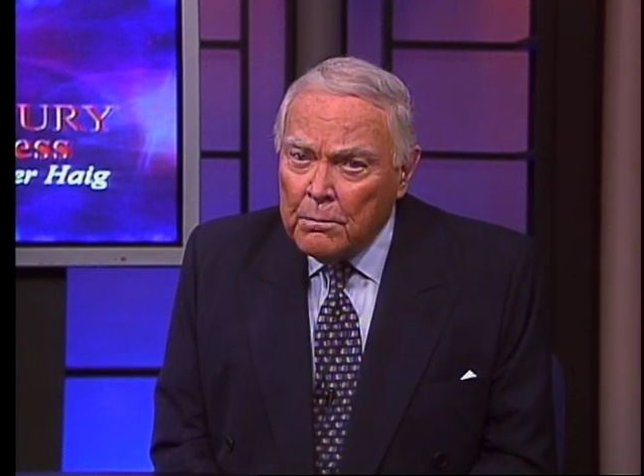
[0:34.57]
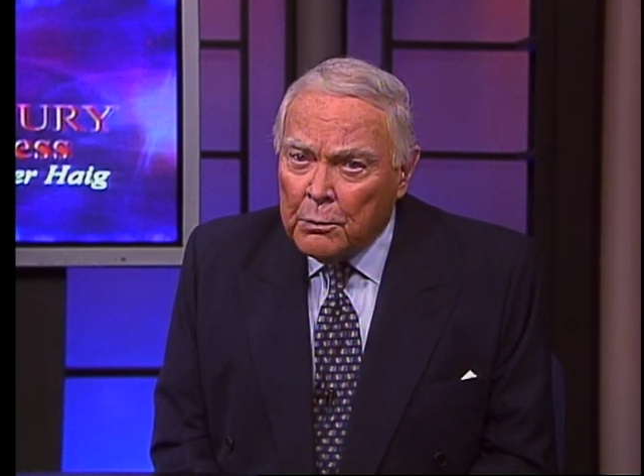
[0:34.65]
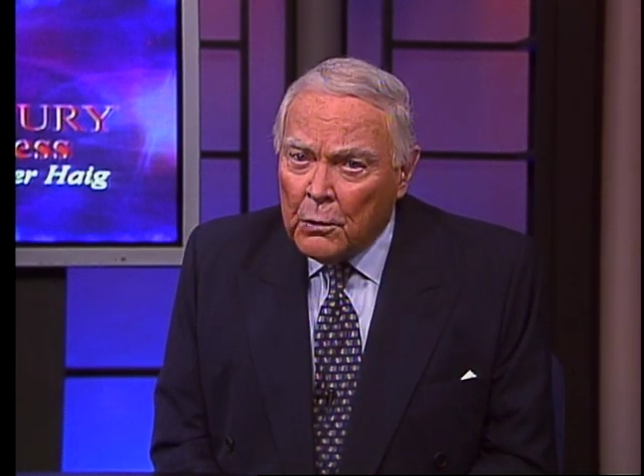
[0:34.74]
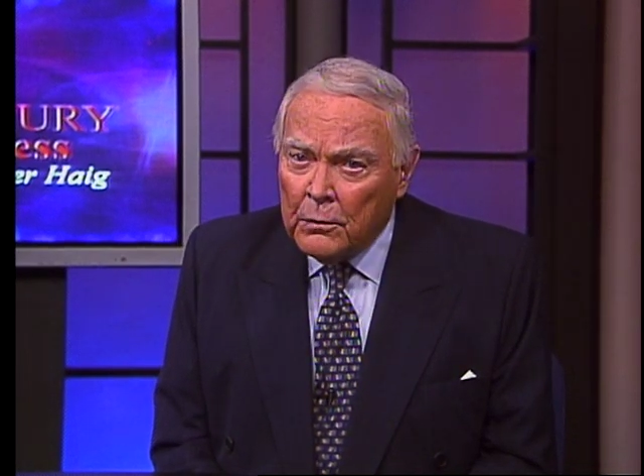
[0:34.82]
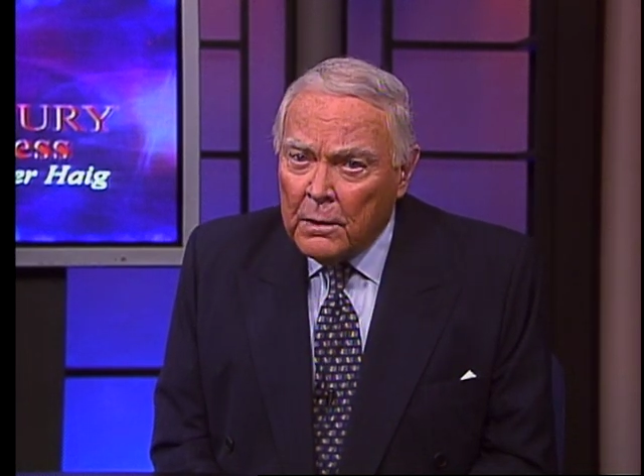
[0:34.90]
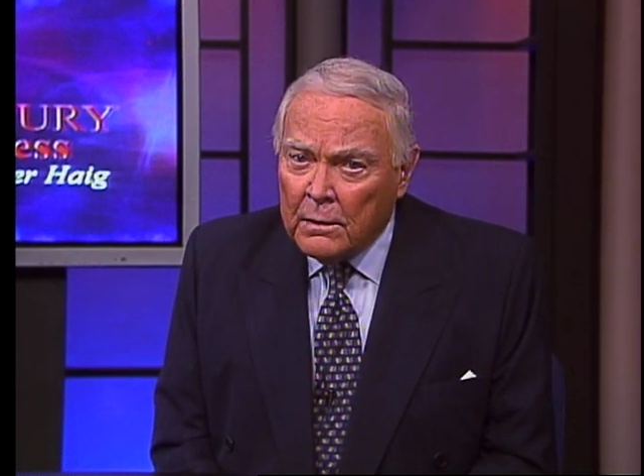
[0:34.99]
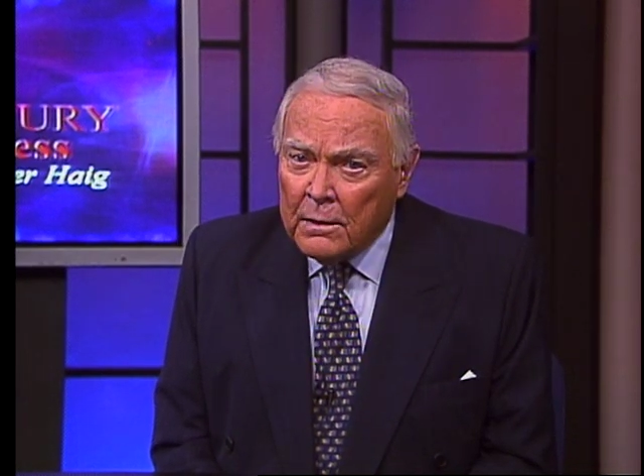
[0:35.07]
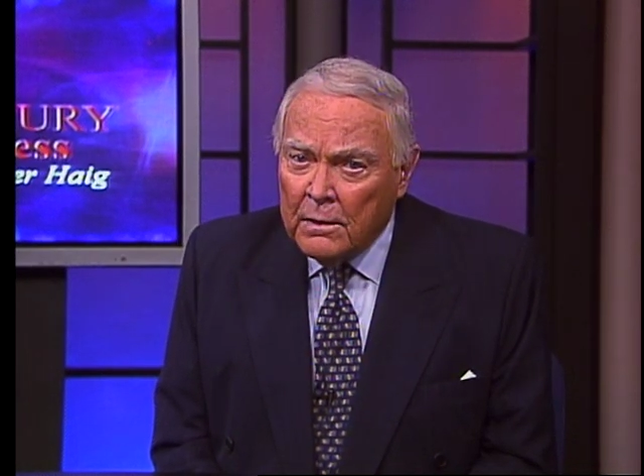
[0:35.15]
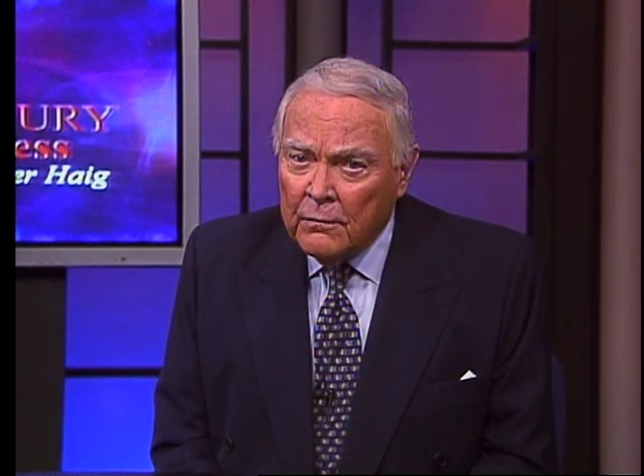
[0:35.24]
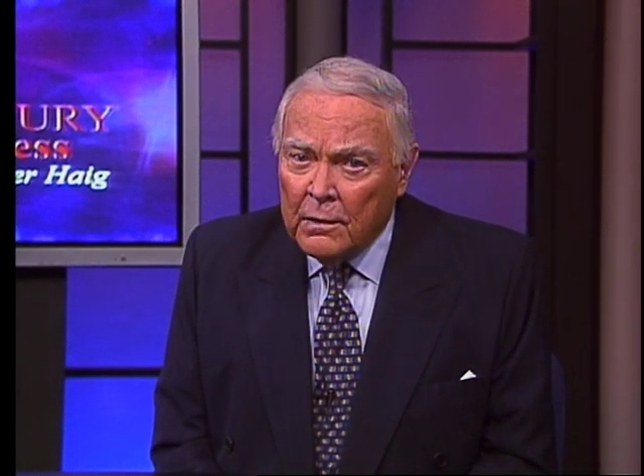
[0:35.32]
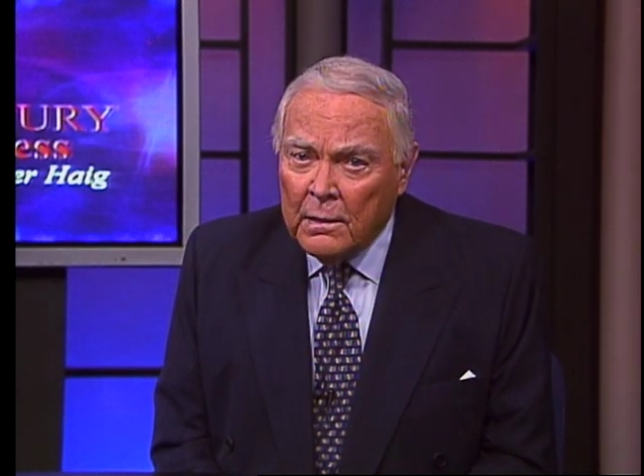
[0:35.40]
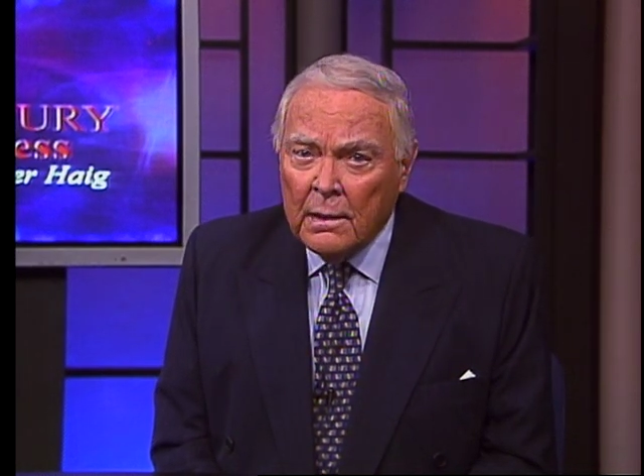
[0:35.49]

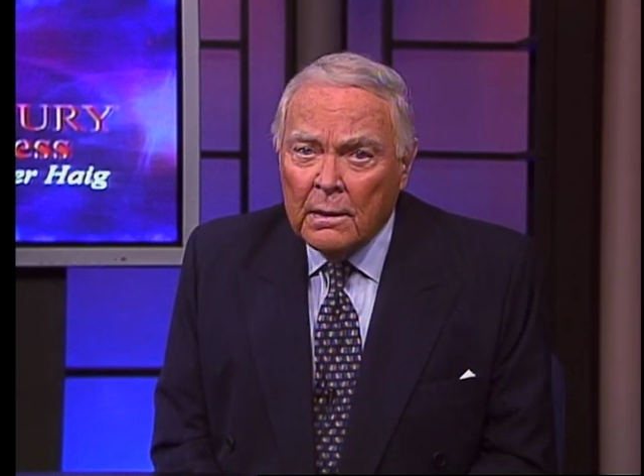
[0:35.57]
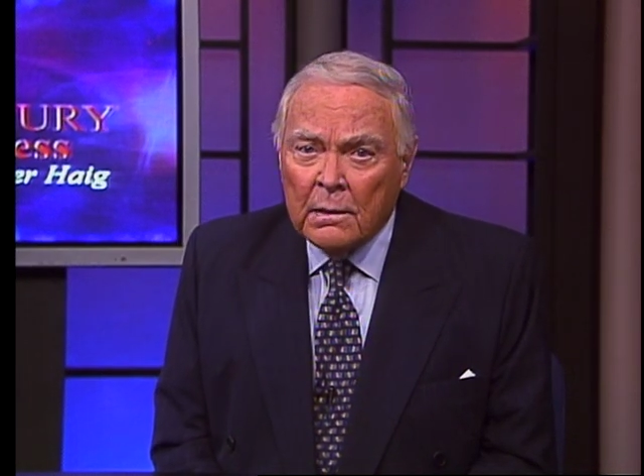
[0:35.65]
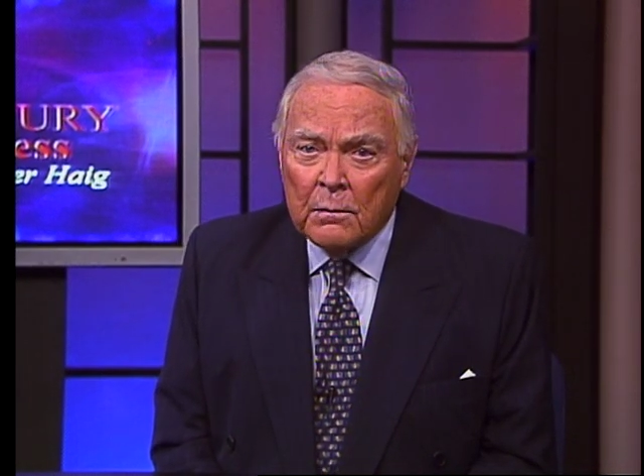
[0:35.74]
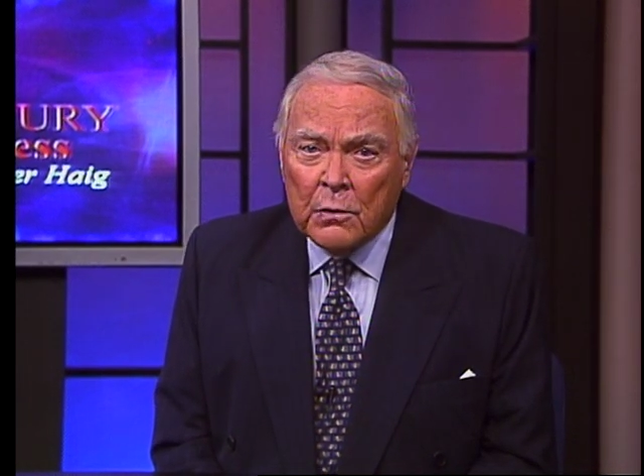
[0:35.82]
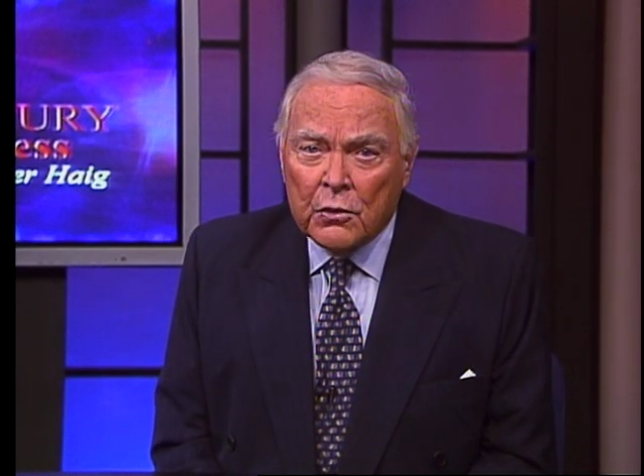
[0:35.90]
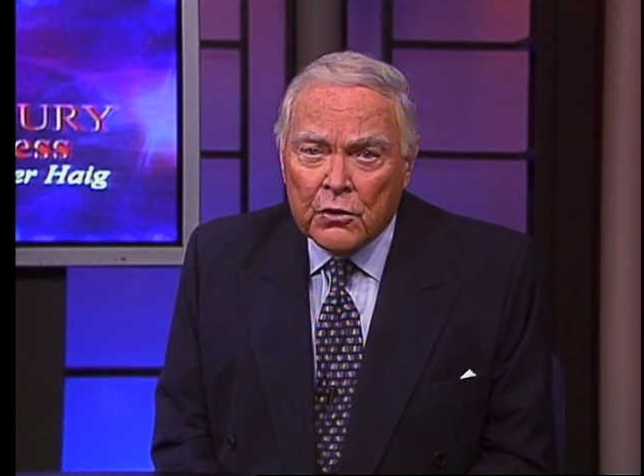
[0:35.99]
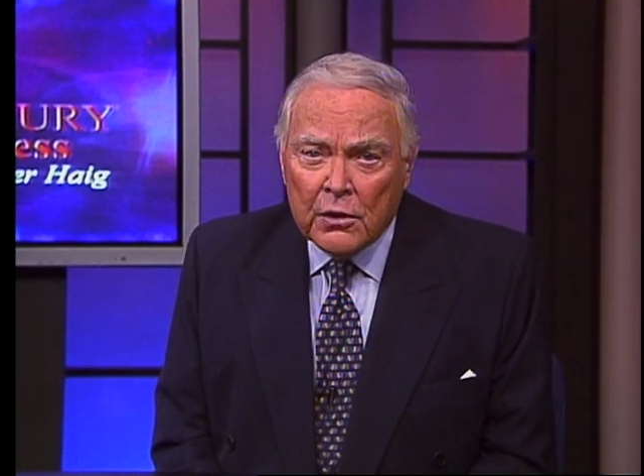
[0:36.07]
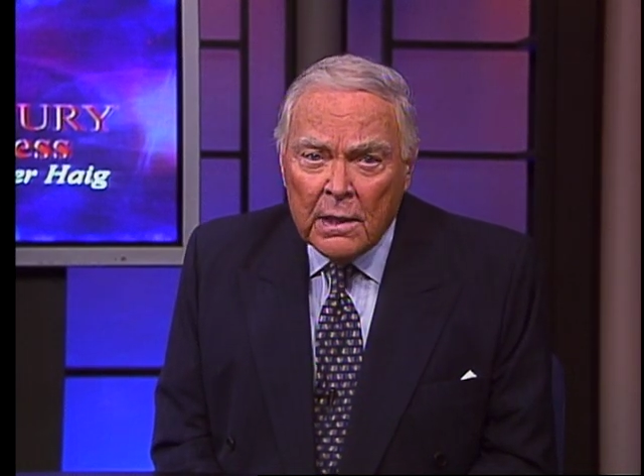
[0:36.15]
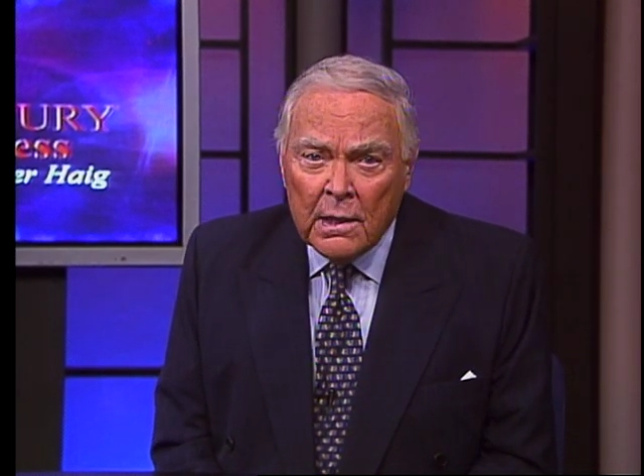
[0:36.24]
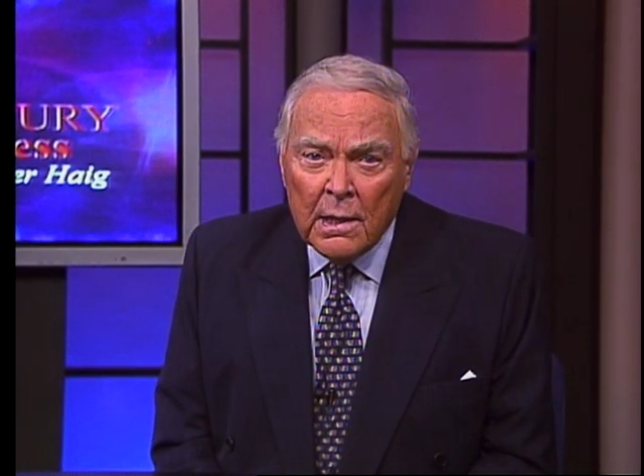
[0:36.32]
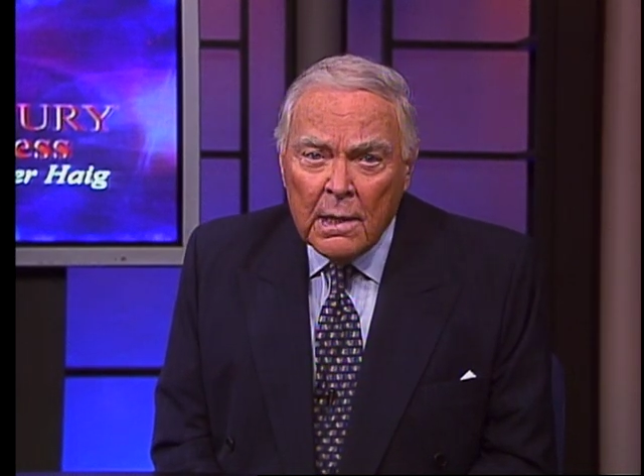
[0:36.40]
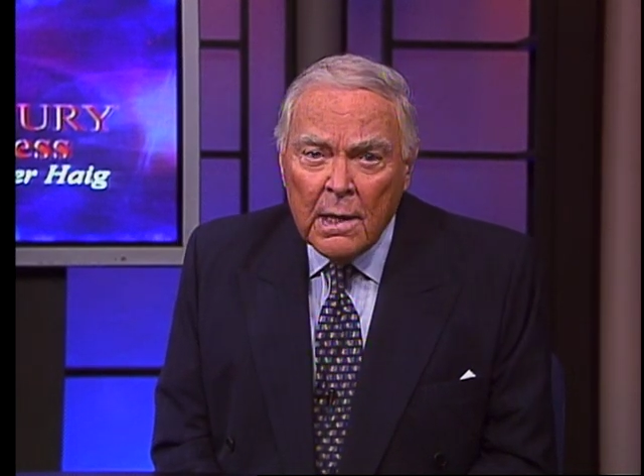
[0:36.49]
productivity in the
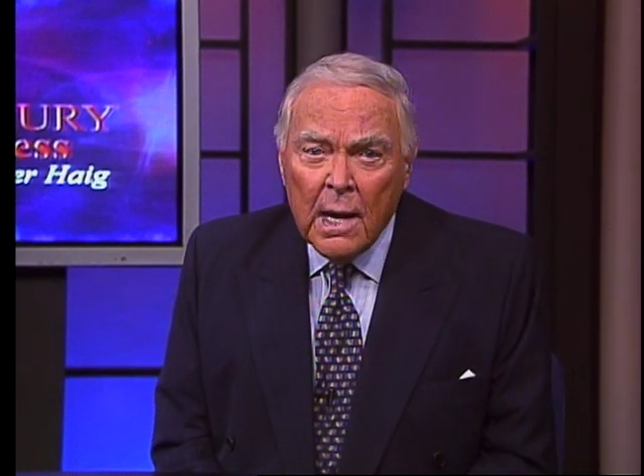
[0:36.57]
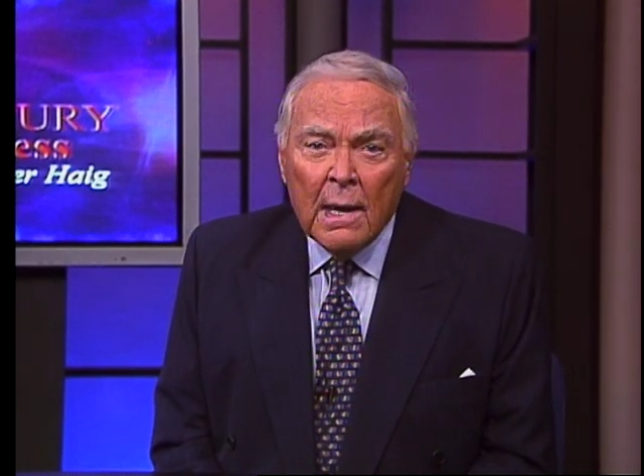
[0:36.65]
machining